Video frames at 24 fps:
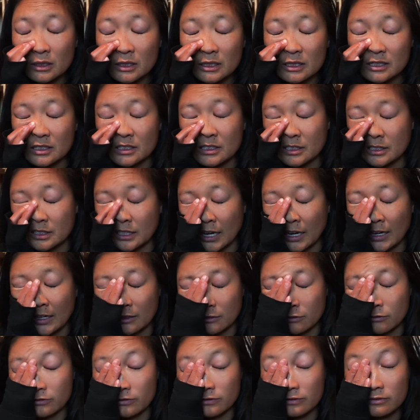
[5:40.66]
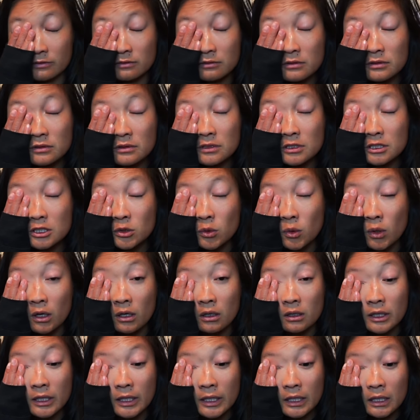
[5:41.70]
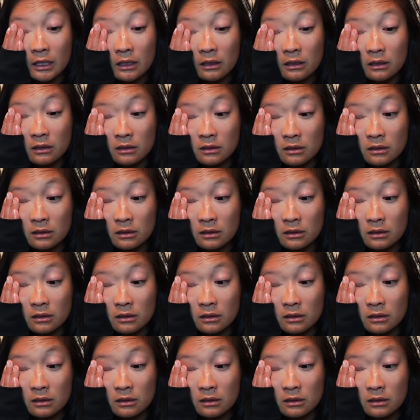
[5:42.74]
is just kind of swirling.